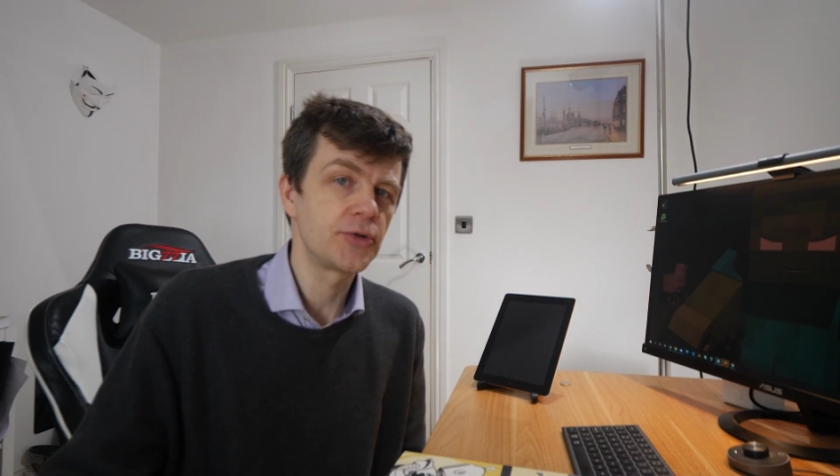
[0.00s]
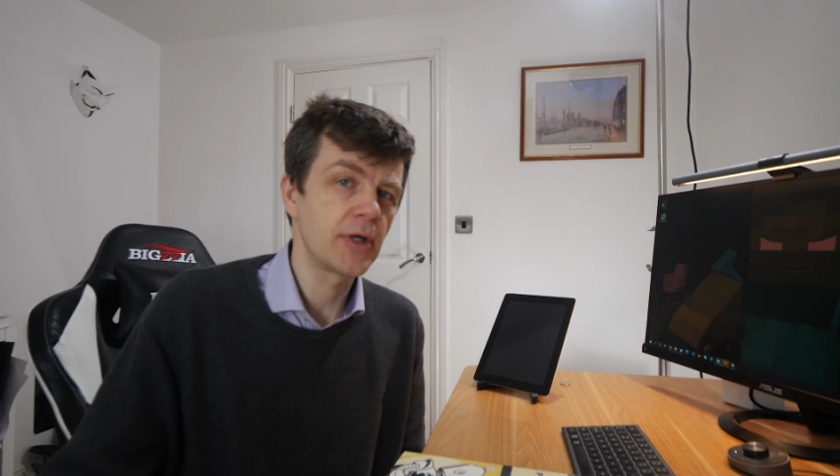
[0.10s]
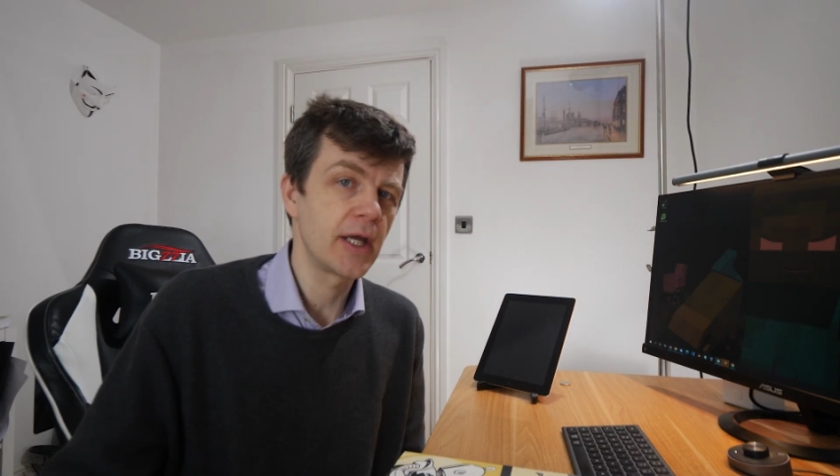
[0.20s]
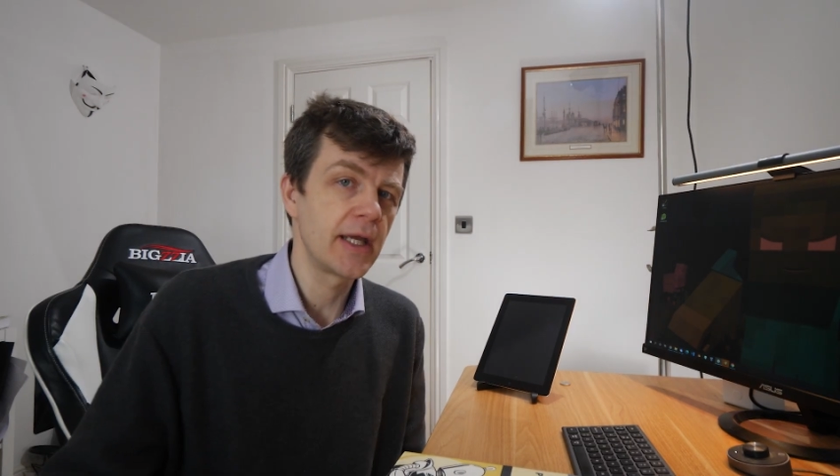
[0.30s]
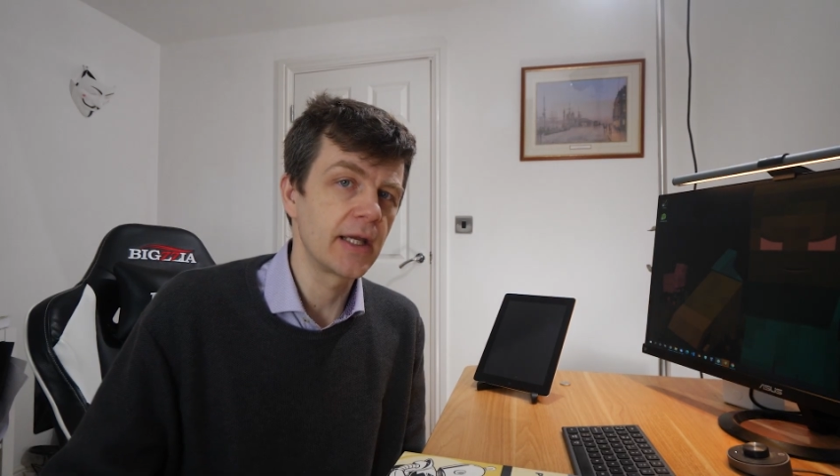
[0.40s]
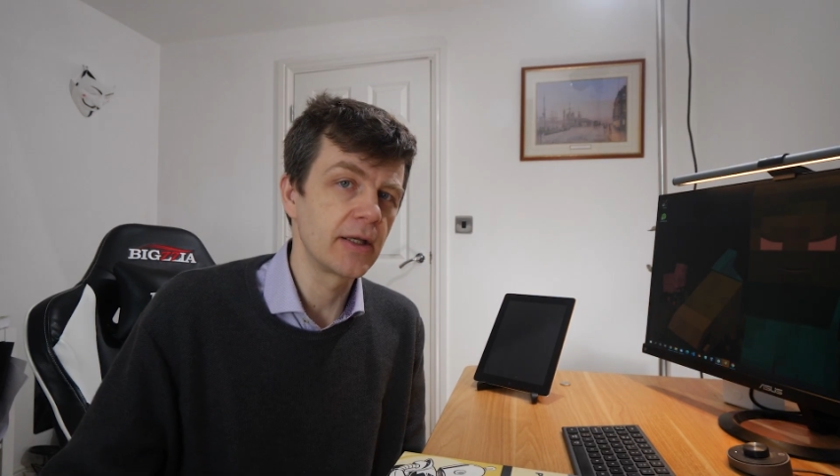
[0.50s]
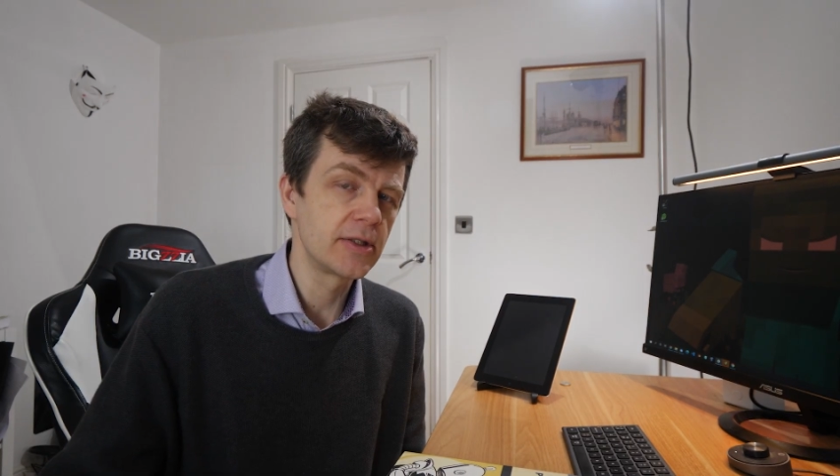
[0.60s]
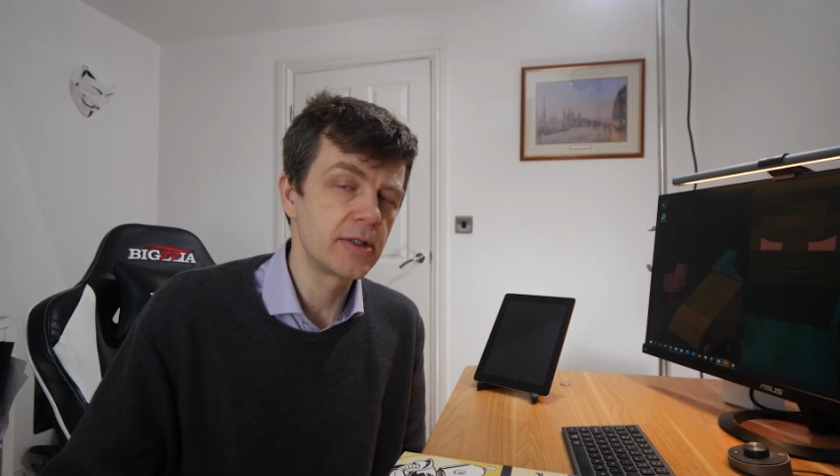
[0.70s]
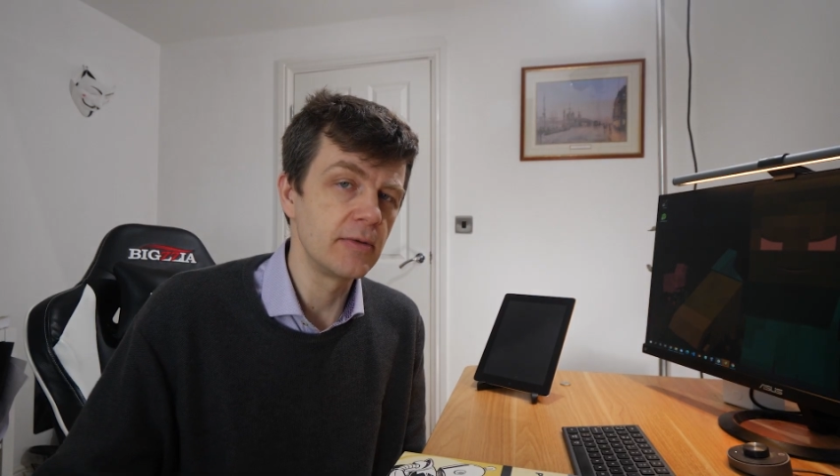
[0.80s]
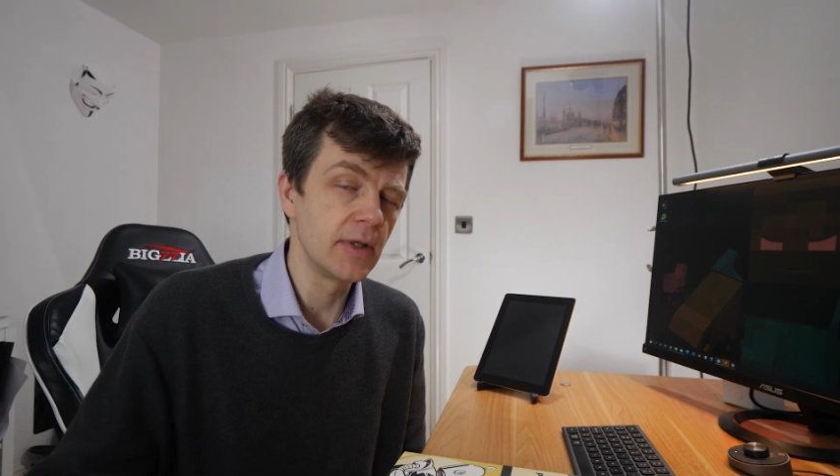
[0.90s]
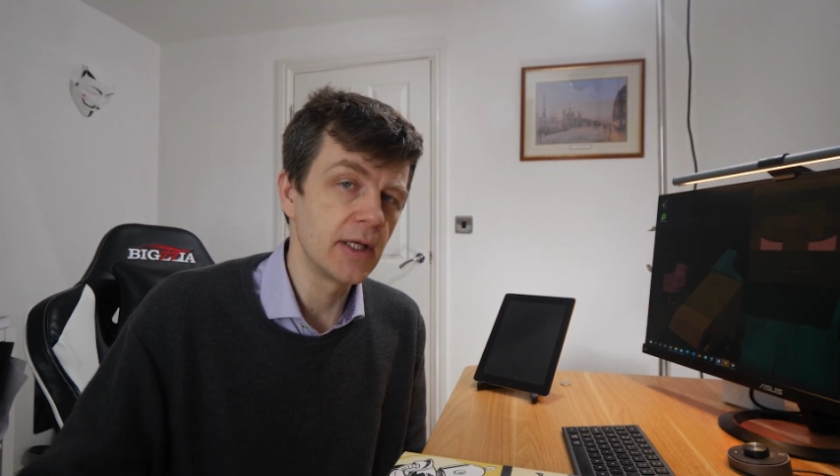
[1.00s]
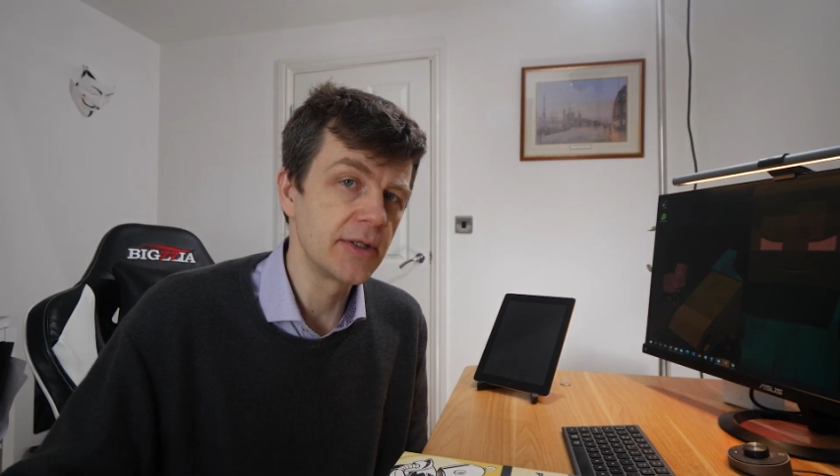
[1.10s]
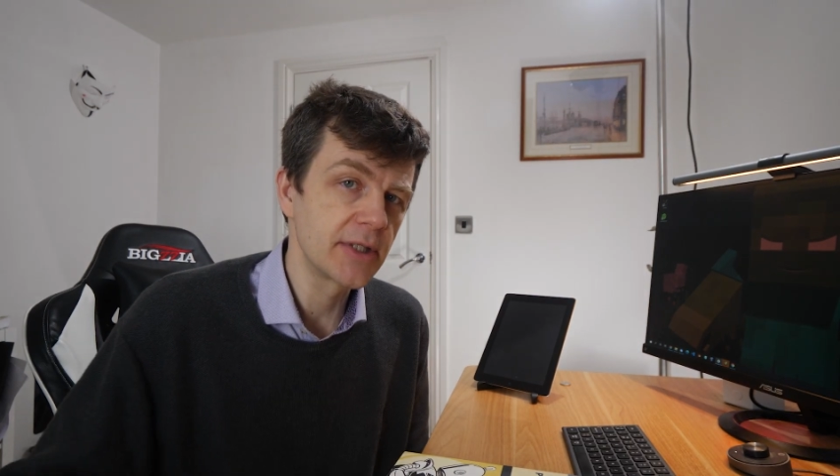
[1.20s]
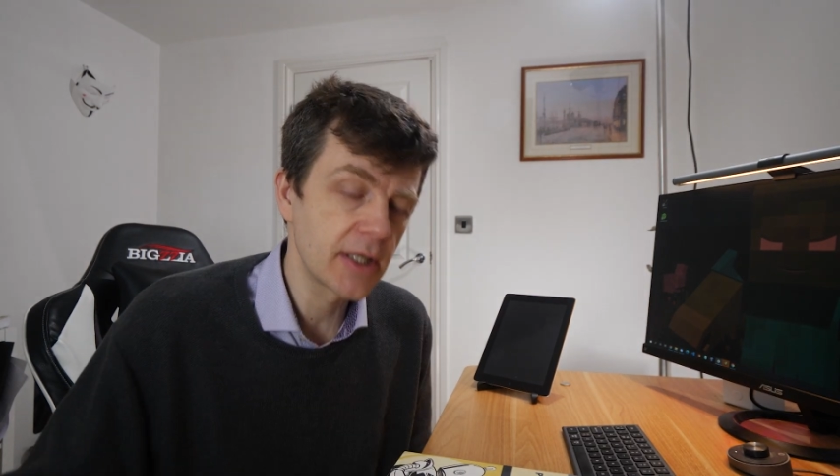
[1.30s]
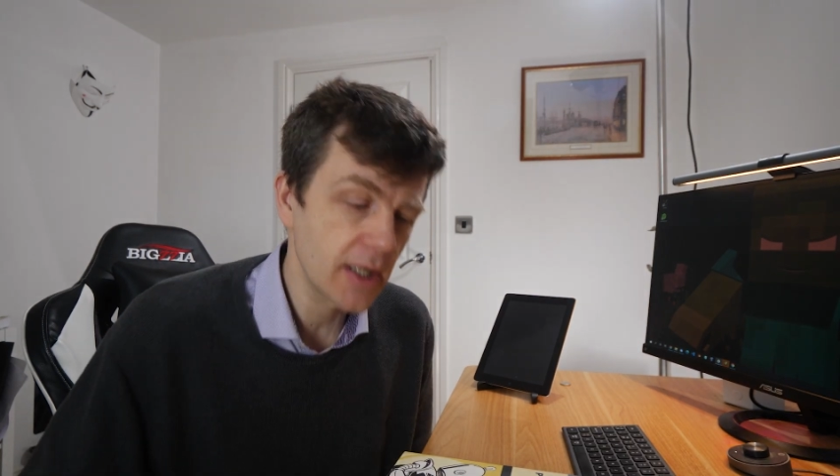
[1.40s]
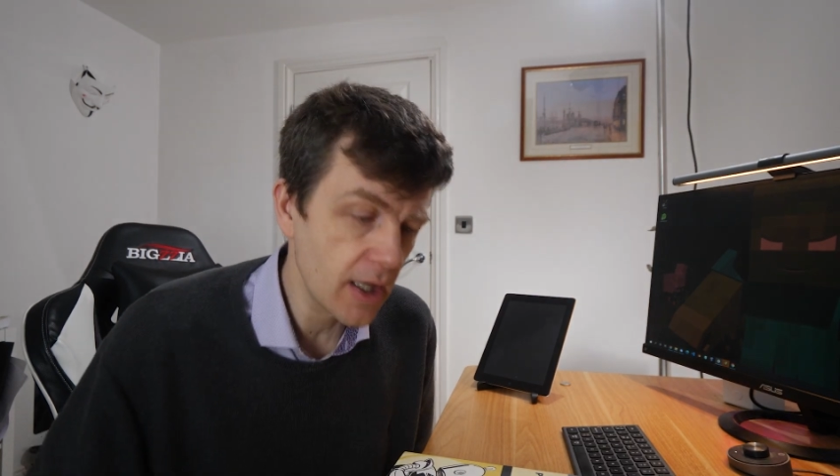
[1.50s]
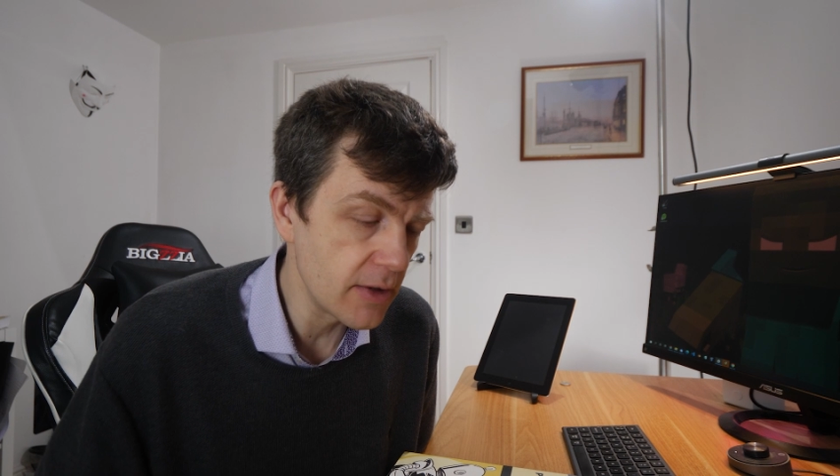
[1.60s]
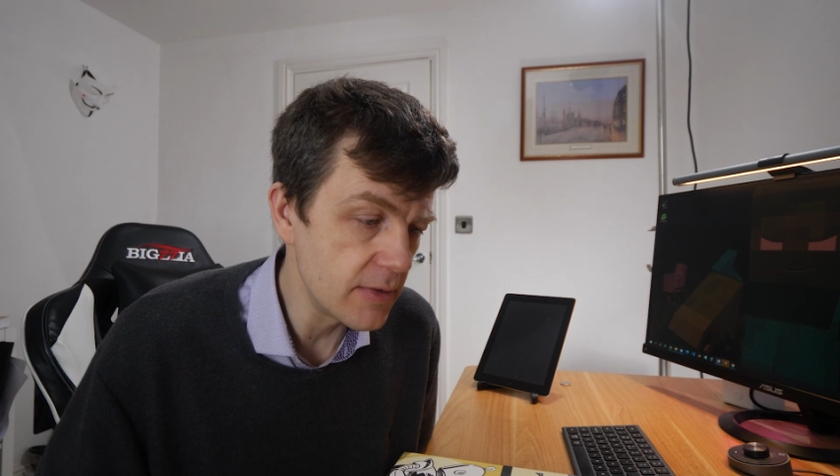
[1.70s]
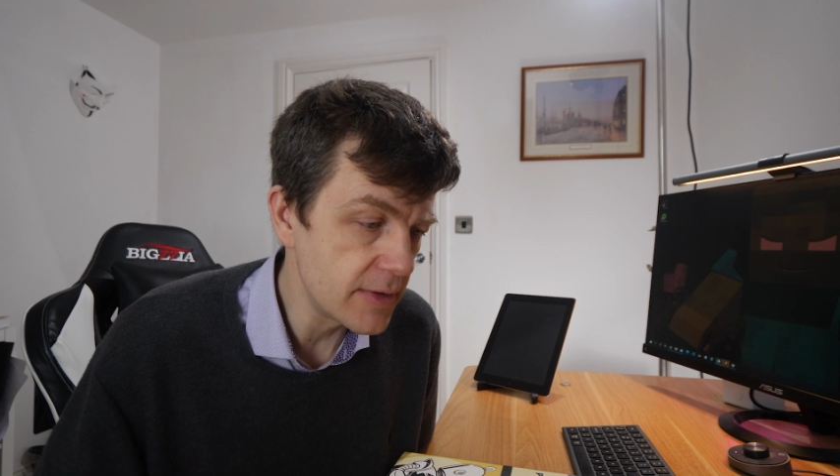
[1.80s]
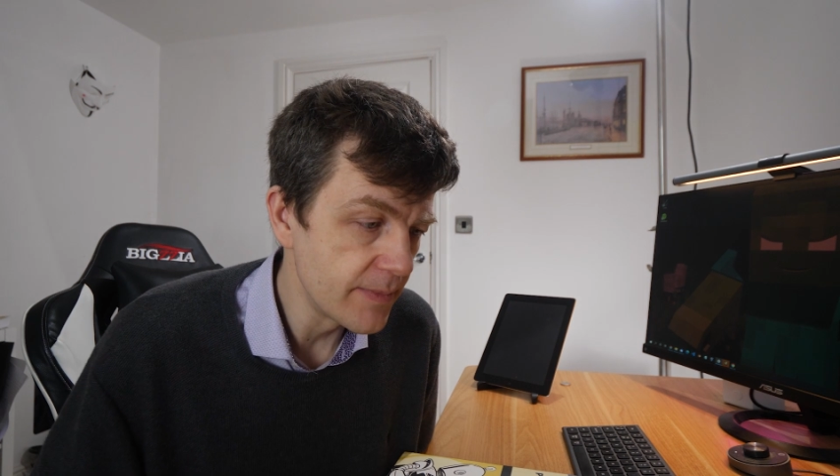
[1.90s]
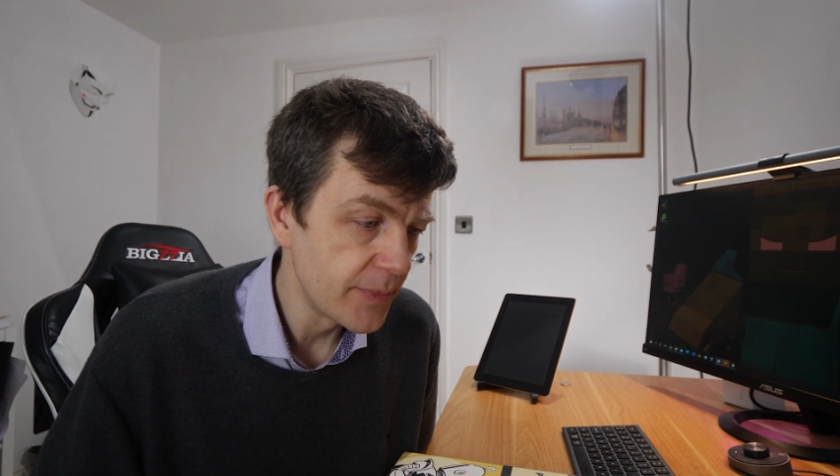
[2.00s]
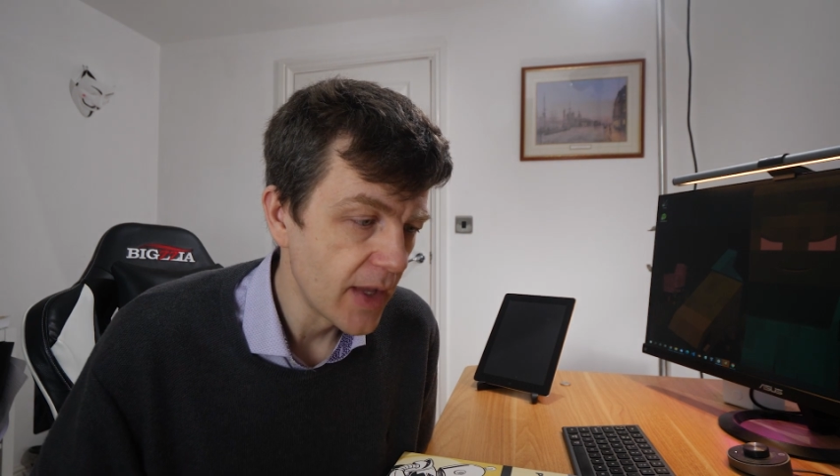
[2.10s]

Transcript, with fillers: trying to learn to code.